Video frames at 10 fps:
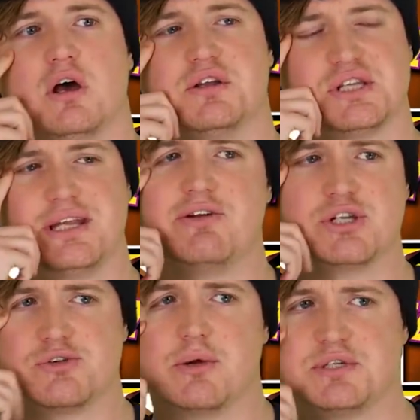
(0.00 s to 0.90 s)
until they're
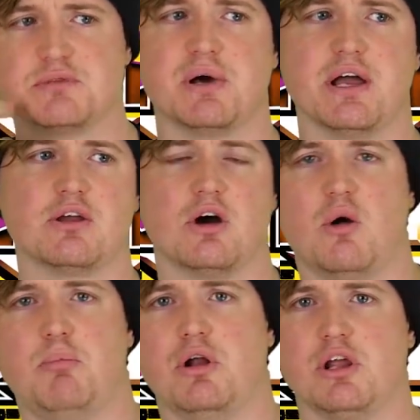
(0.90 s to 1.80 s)
interrupted by a car
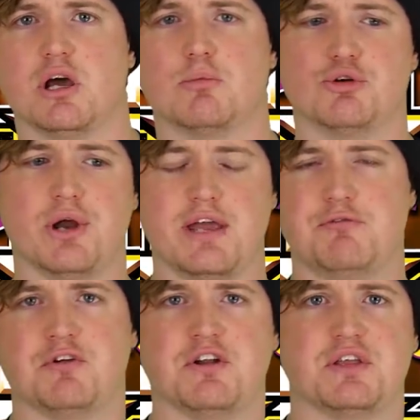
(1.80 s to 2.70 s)
pulling up right in
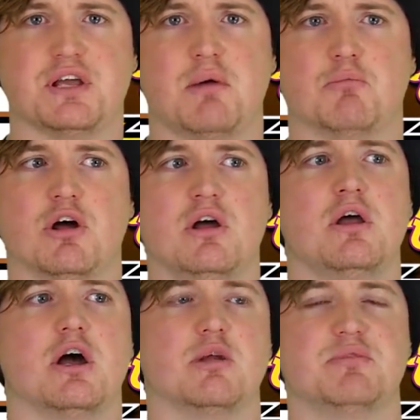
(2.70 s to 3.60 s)
front of the camera.
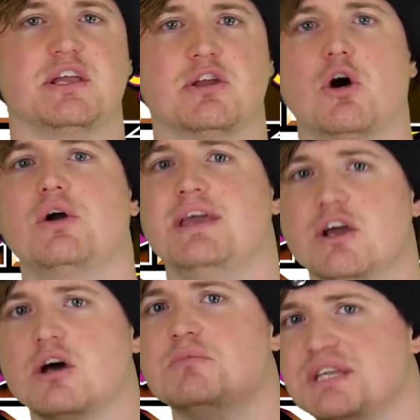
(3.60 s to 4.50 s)
And I'm thinking, oh, here
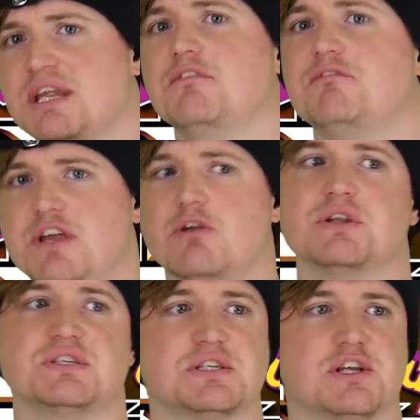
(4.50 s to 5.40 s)
comes an
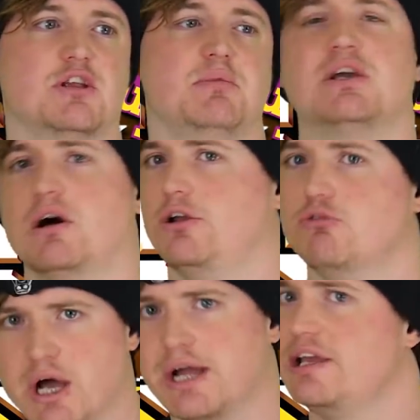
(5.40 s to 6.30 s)
interference. Is it going to be Kyle
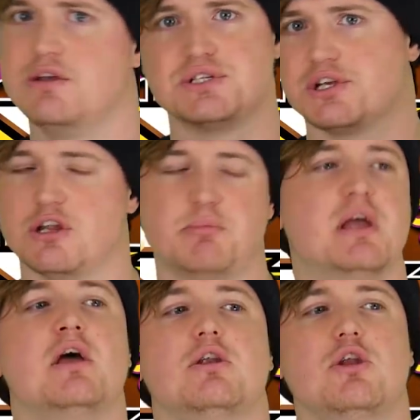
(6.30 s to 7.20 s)
O'Reilly? Who's it going to
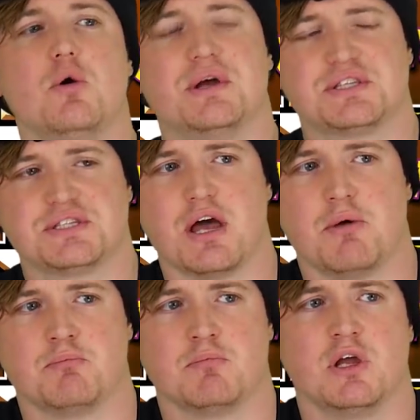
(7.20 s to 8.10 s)
be? No, it's
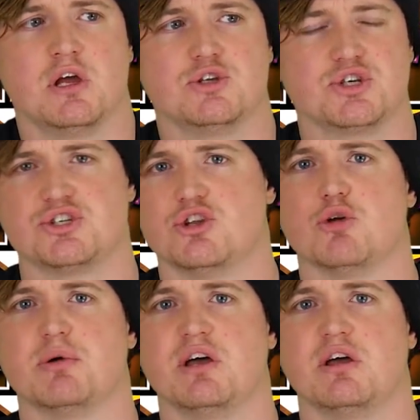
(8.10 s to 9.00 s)
just an
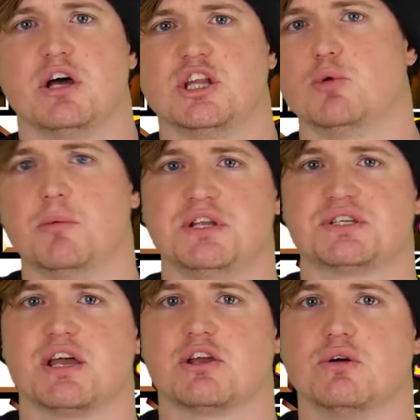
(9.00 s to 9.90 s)
Uber. And the woman
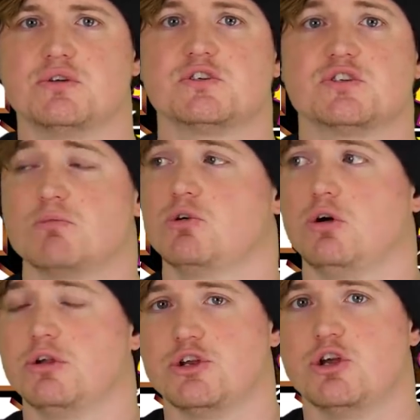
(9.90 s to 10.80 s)
inside goes, someone
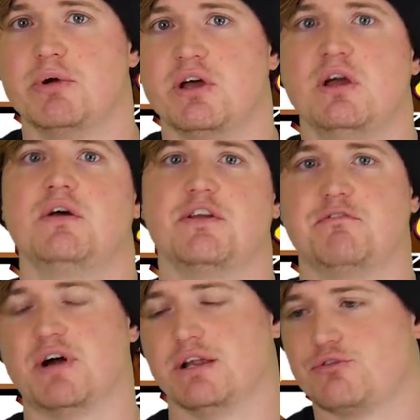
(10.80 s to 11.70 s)
called an Uber. They
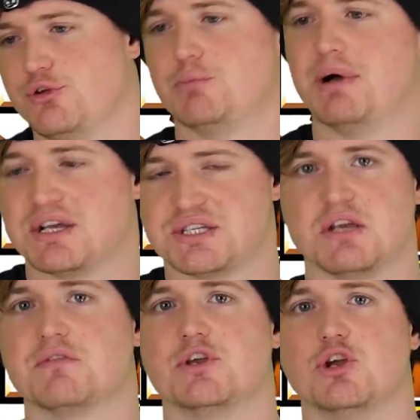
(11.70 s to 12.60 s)
fight through the back seat
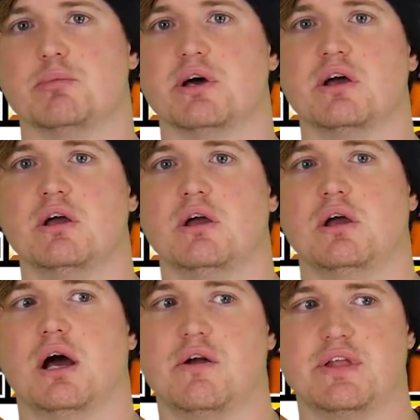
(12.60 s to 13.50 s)
of the Uber,
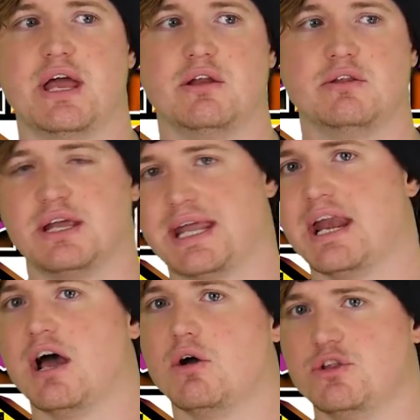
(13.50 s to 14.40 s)
and then they
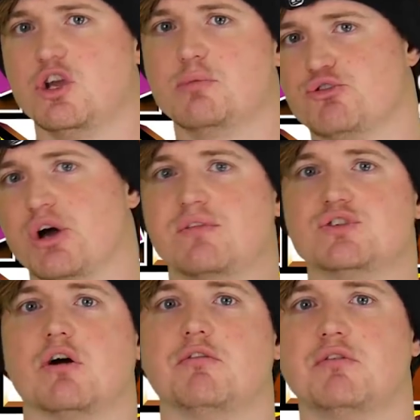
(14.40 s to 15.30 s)
get out and the Uber drives
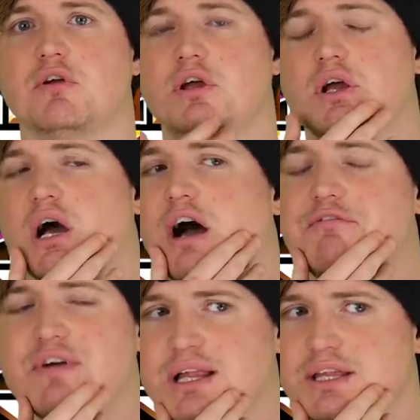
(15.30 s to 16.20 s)
off. I
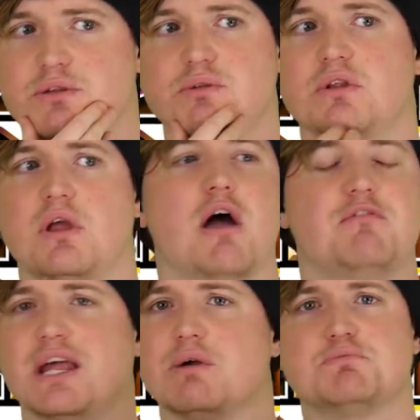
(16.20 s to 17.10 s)
felt like
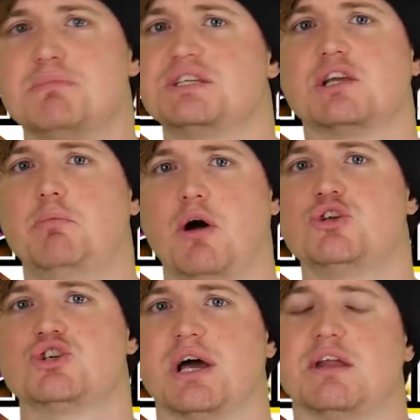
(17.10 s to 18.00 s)
I was missing a
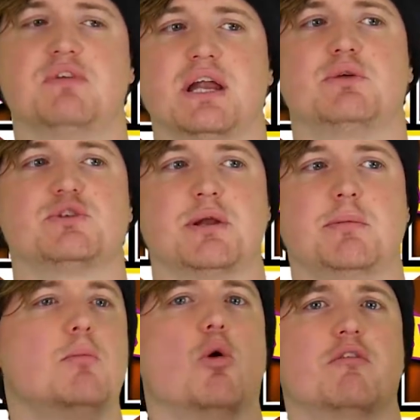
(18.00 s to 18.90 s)
punchline. It felt like there was meant to
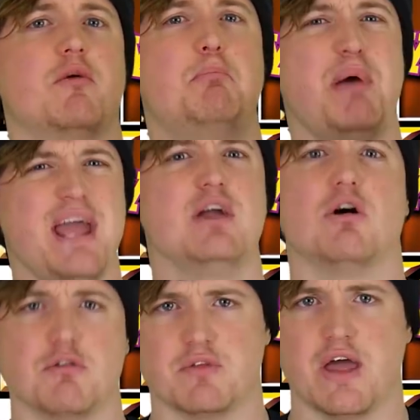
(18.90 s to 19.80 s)
be more of a
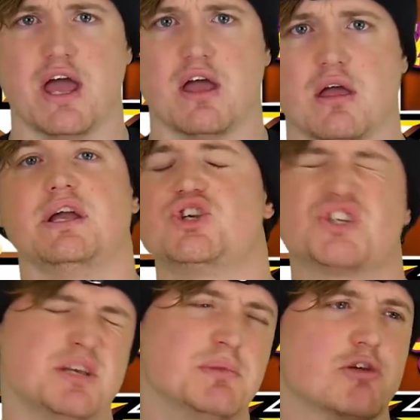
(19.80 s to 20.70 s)
payoff there. It
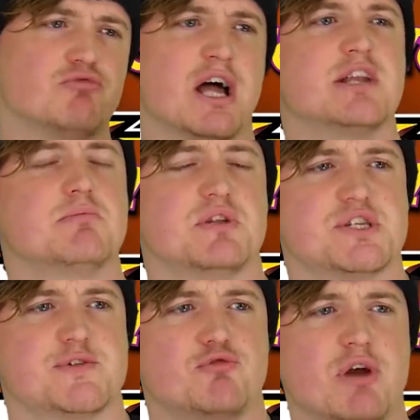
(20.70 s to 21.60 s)
just seemed like
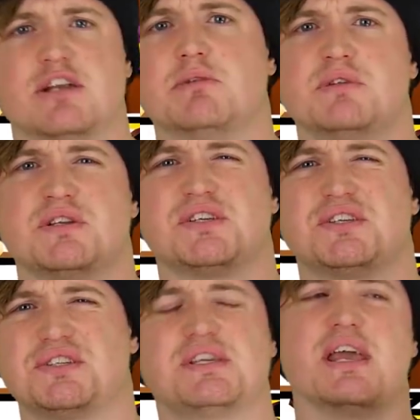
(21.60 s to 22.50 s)
randomness for randomness's
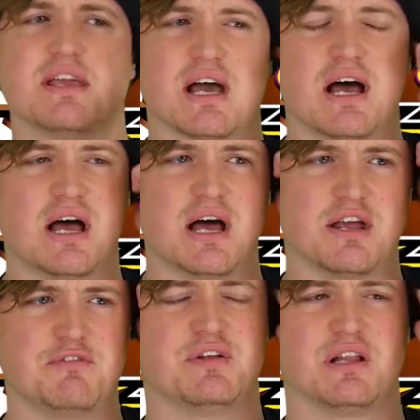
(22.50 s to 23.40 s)
sake, and
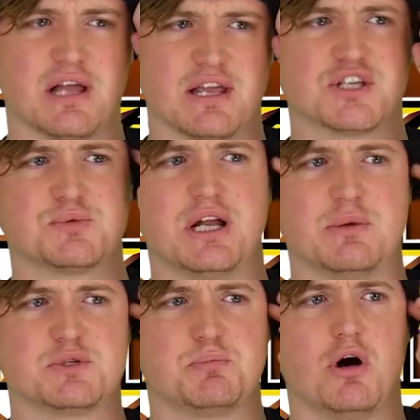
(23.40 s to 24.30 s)
I feel like as well it
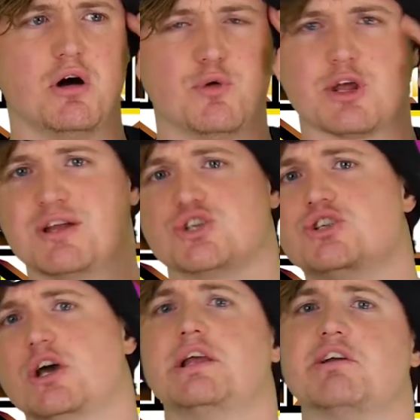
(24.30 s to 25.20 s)
was part of what I mentioned
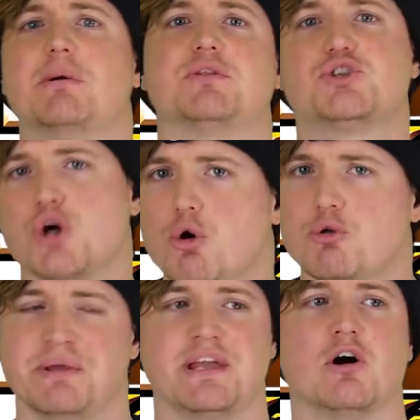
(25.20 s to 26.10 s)
earlier about the
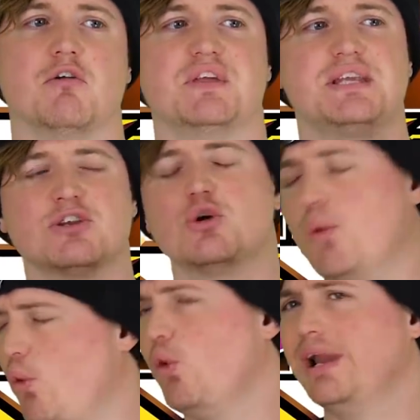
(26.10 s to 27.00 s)
tone being off. They didn't go
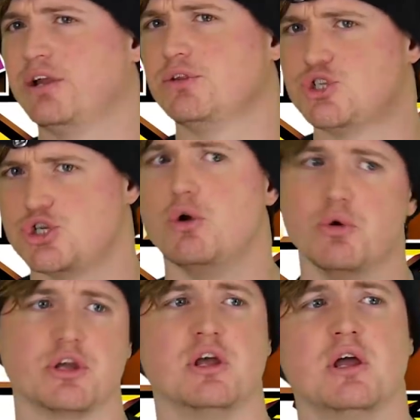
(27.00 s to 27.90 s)
all in on the
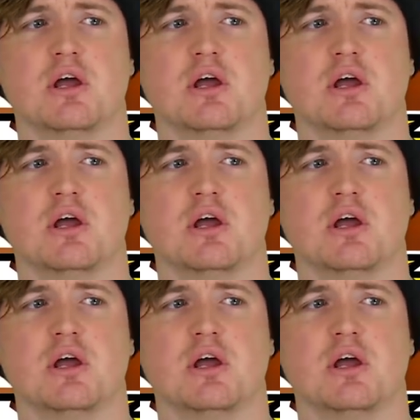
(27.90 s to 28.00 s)
joke,